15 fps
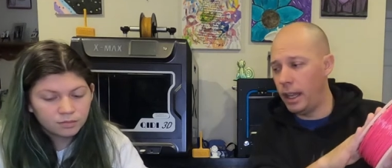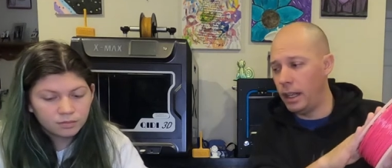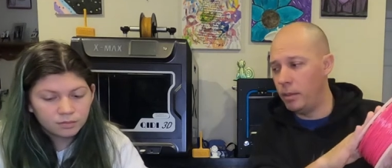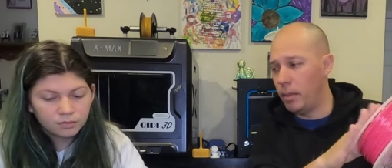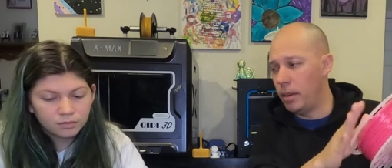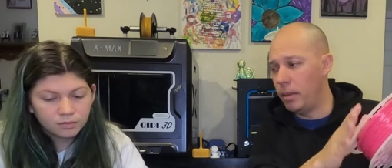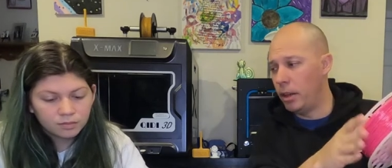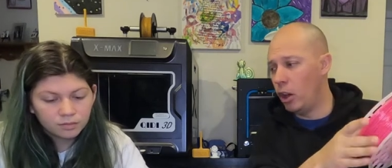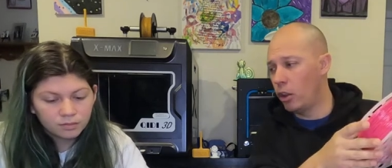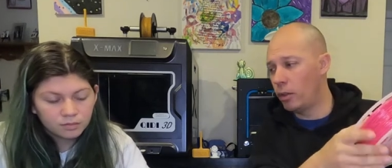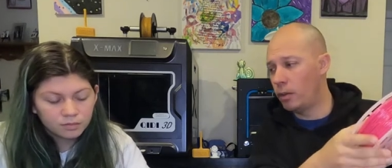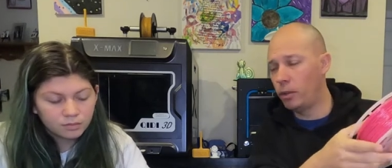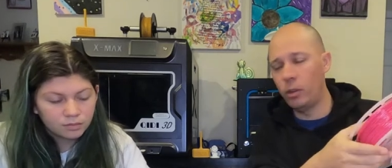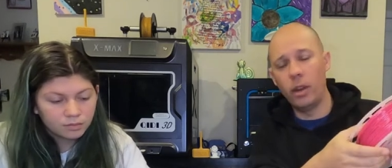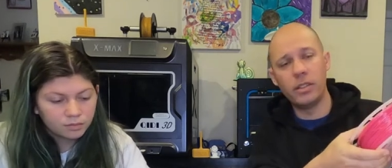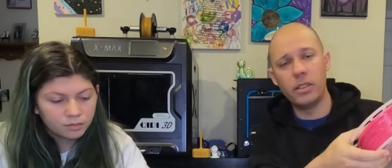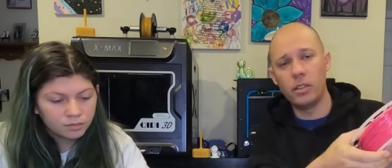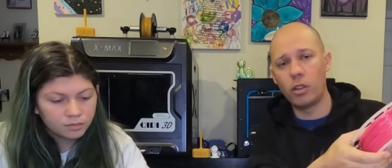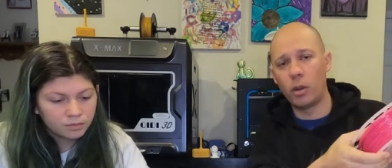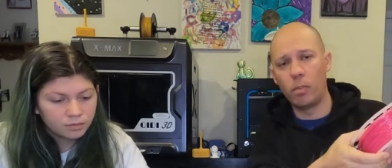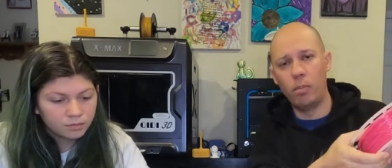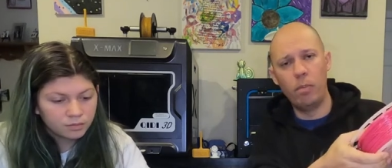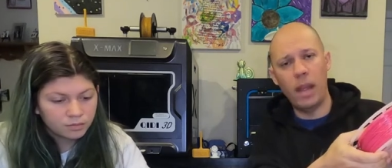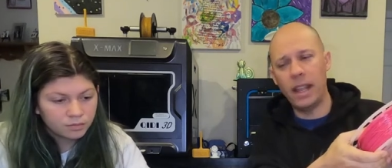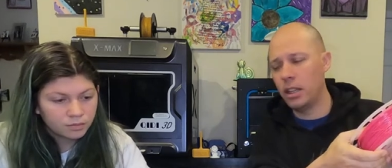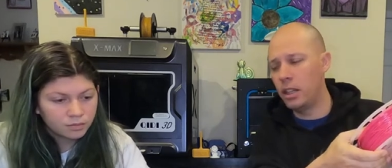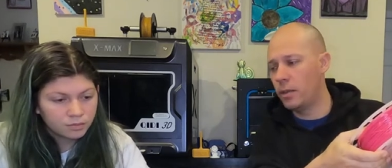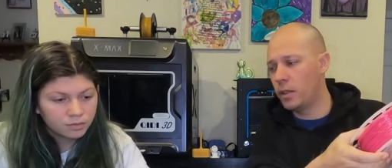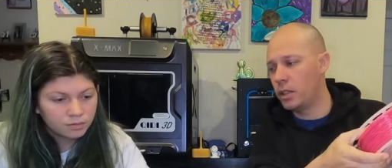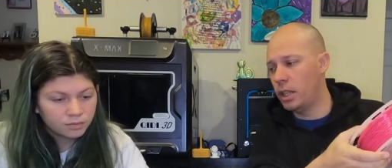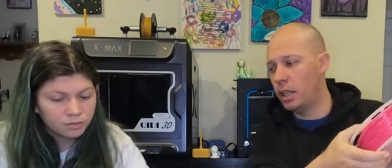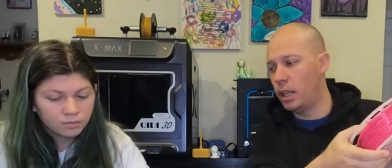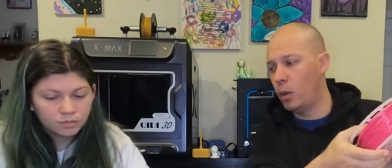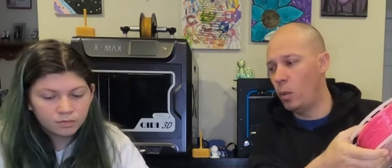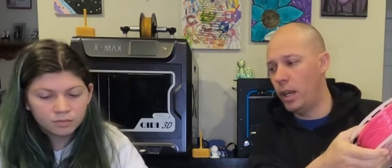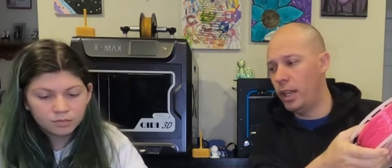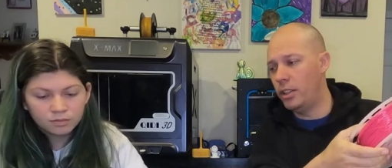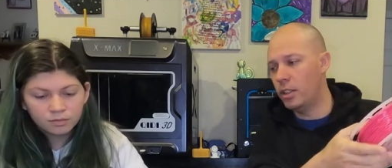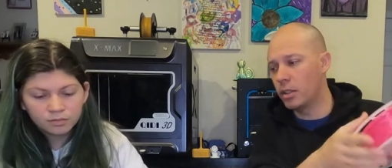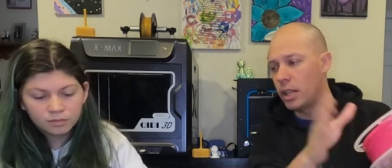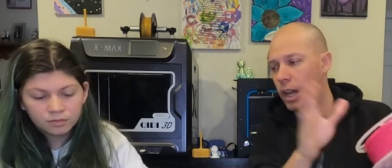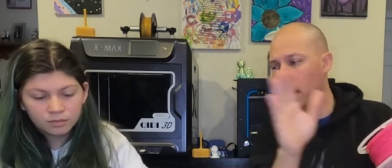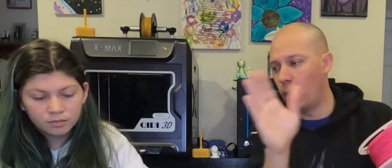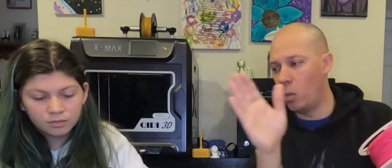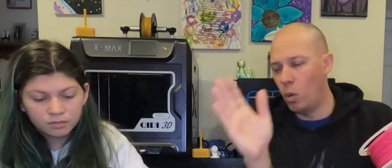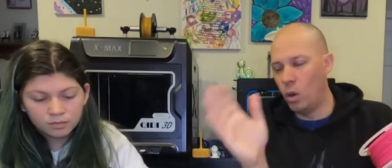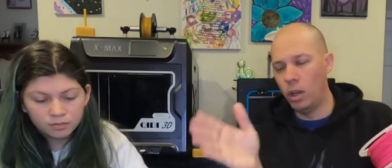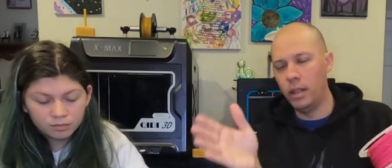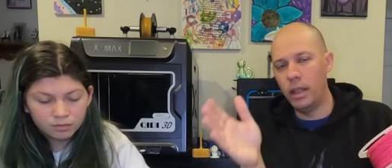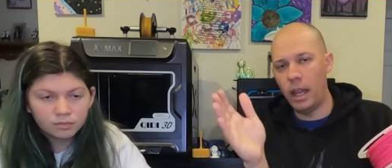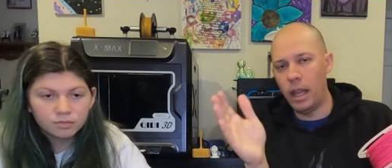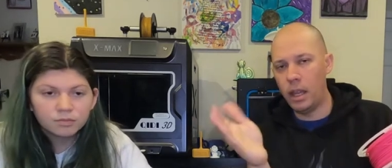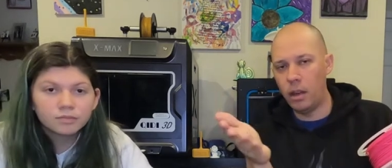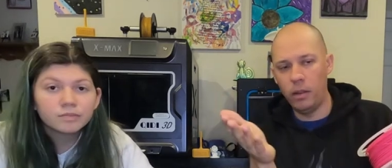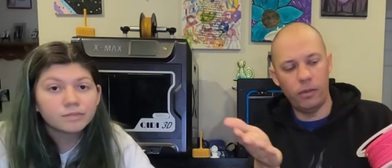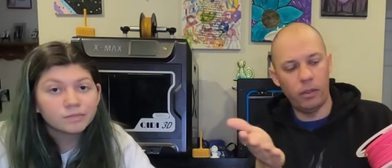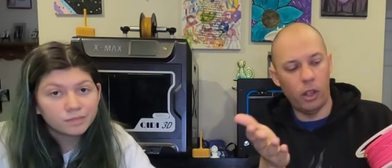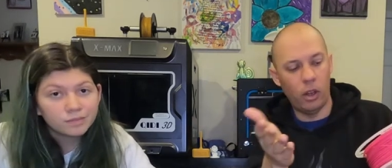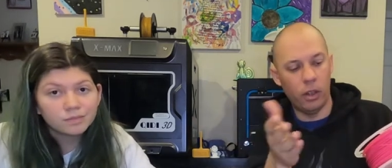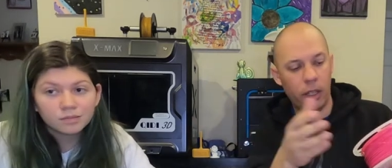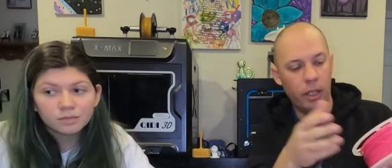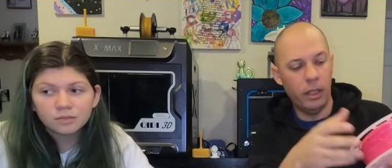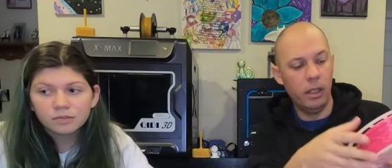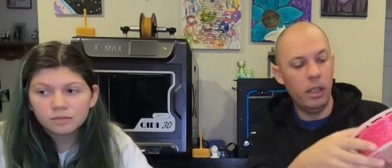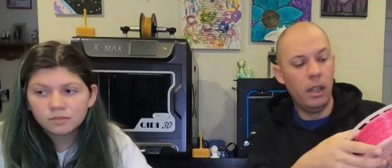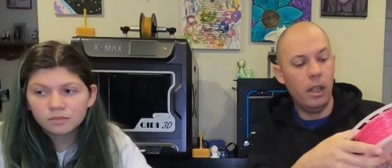Speaker 1: and maybe all their fluorescents are magnificent and we just got one that had a flaw in it.